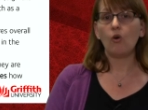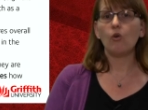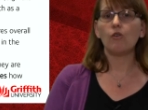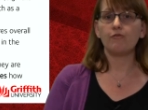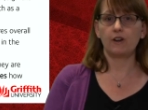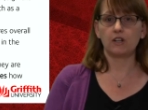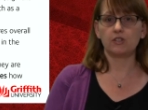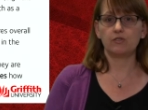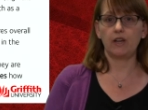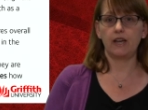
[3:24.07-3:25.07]
or a
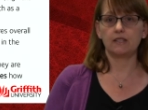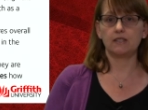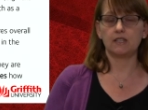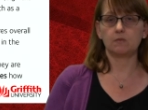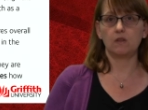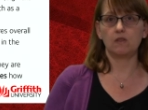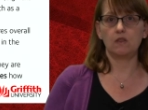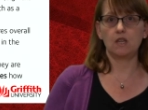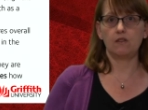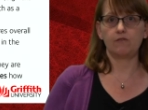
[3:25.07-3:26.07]
functional gait assessment,
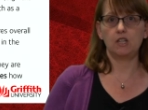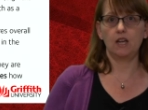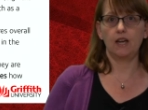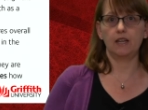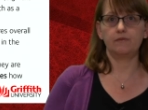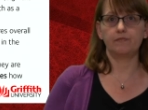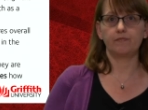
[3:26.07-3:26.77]
the FGA.